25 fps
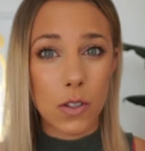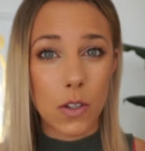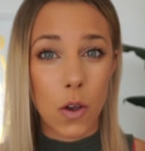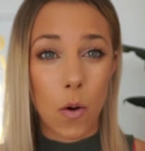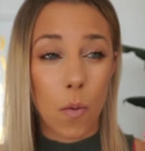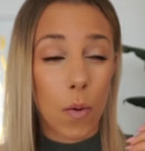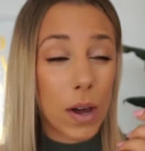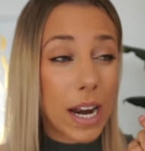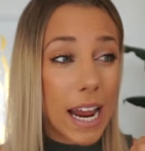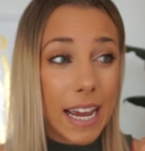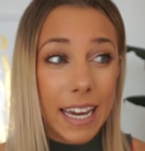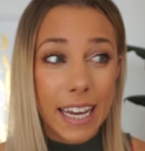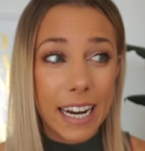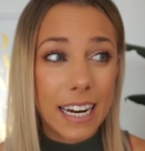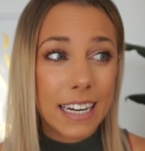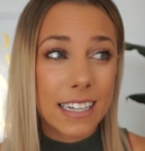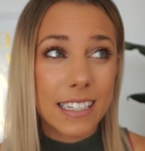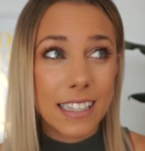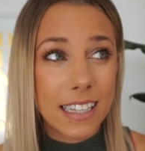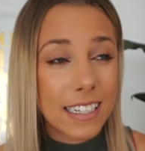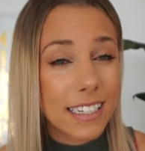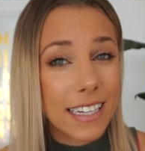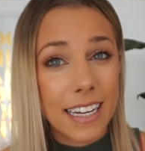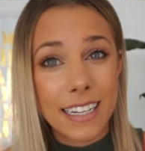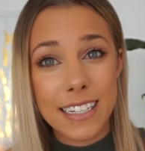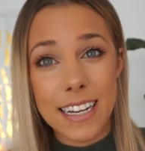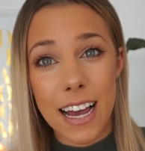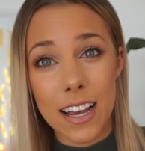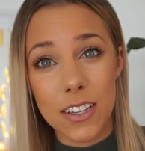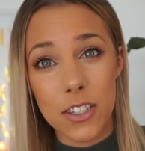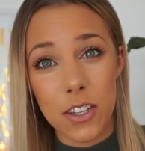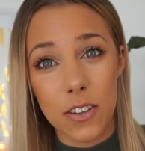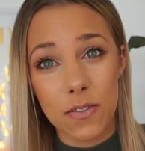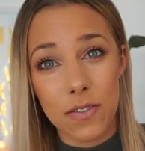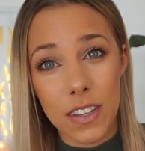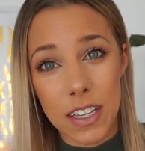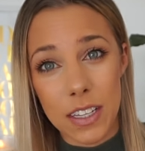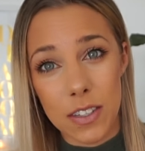So when I get into the
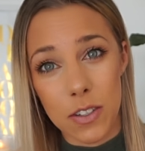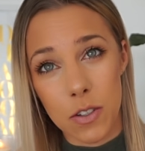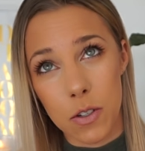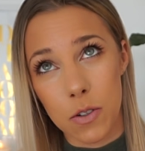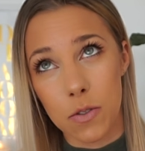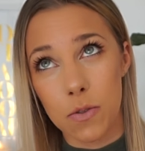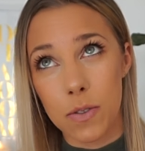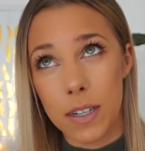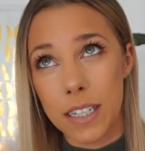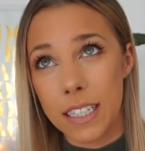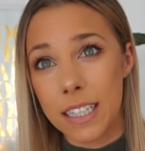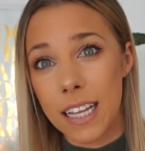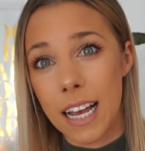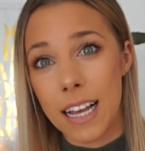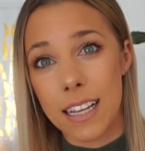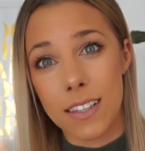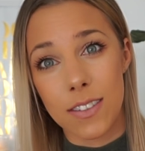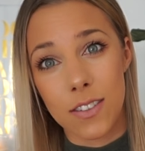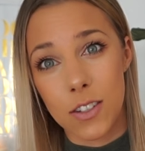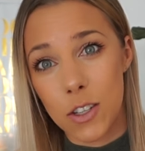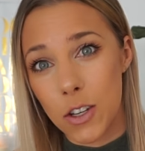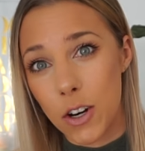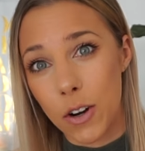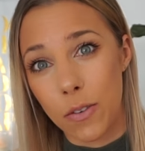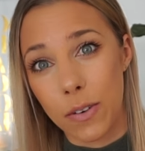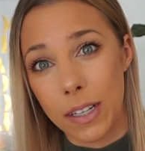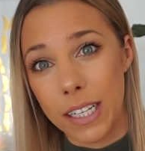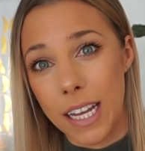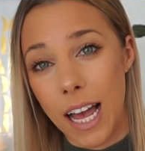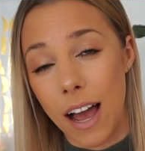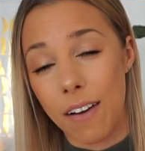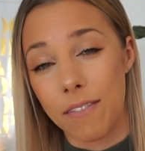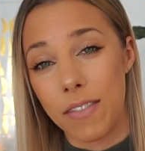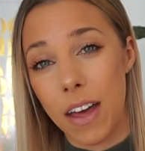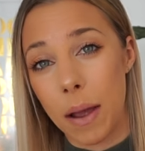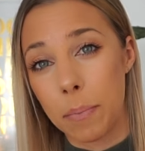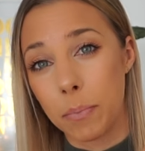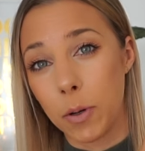details of this, you'll realize you don't really
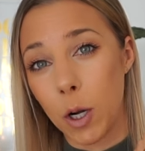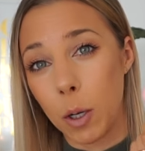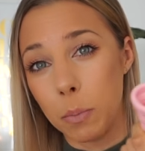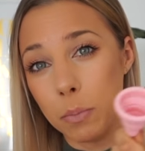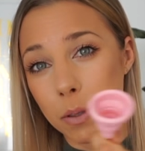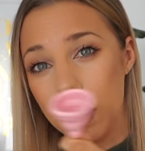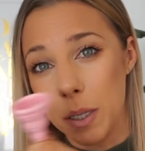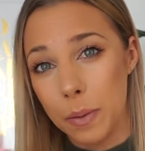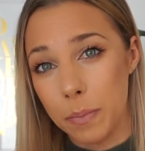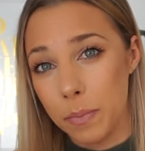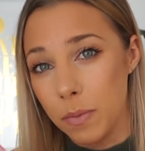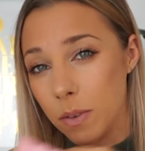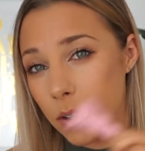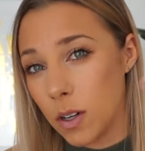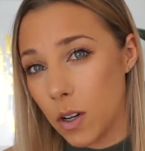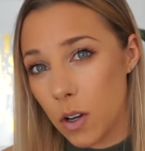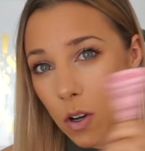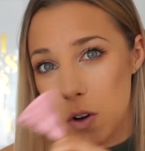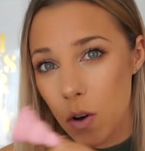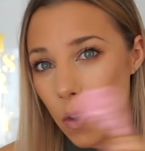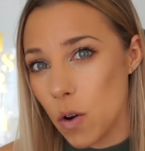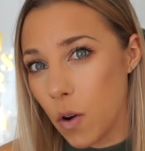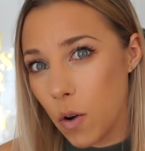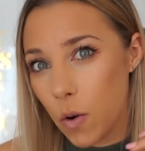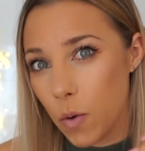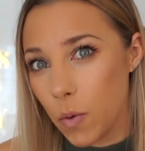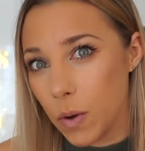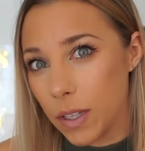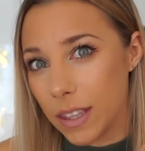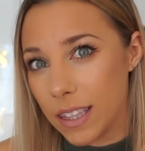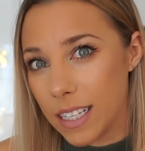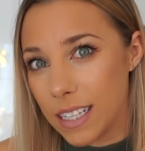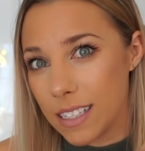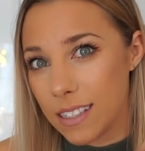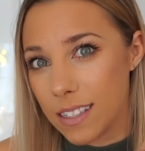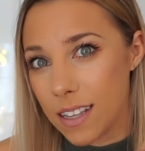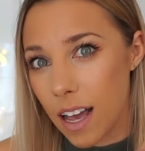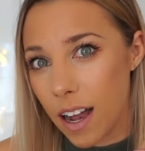have that problem with
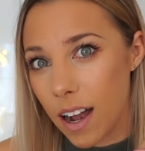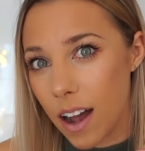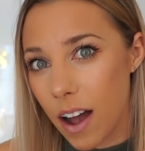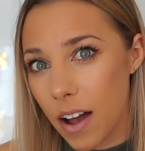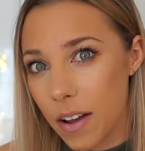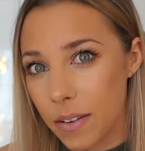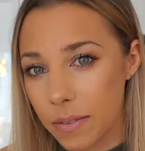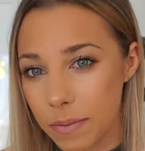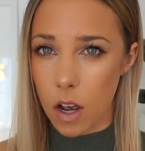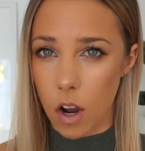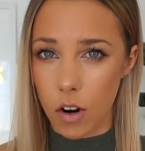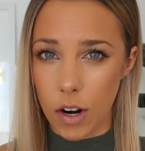this sucker.